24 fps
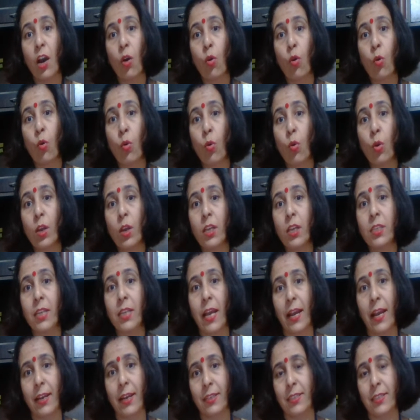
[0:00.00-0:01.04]
who is
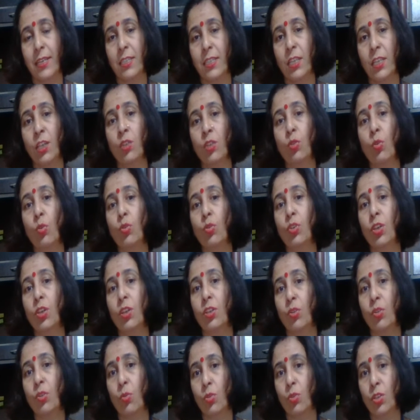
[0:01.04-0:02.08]
accessing those
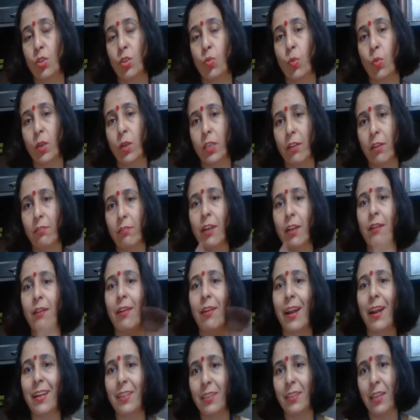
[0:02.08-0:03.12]
resources, whatever the
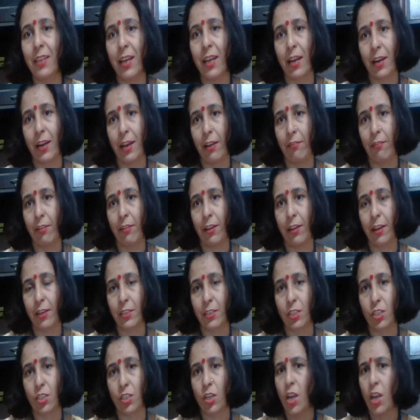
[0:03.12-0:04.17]
right they are having
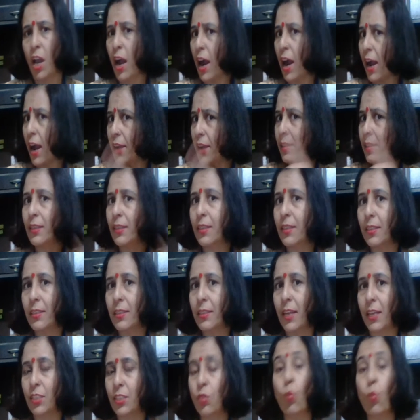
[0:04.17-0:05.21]
access, either
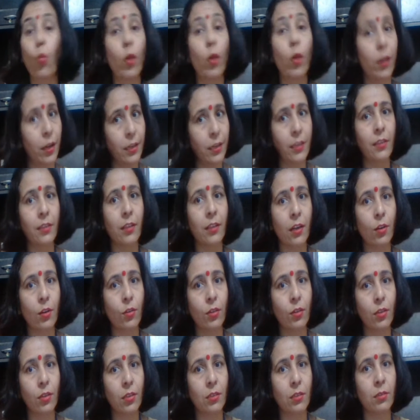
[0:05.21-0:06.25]
that's violating
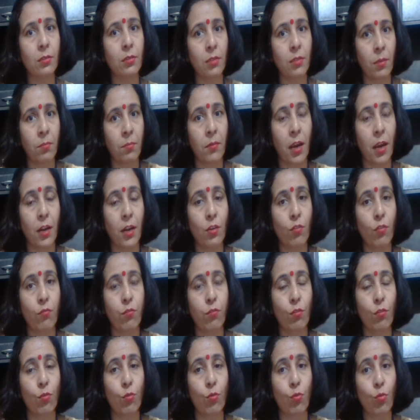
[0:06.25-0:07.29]
the some kind of
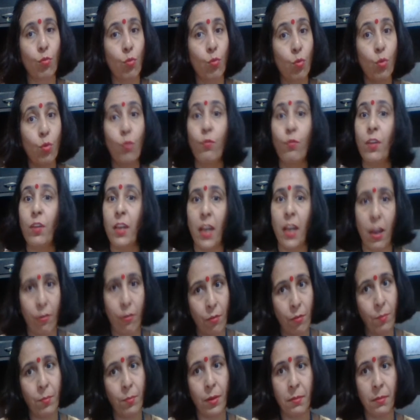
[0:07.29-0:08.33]
rule we have
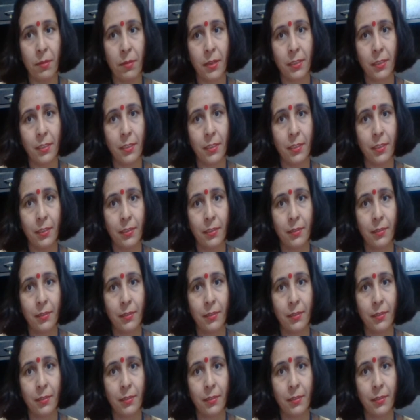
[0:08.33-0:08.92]
implemented.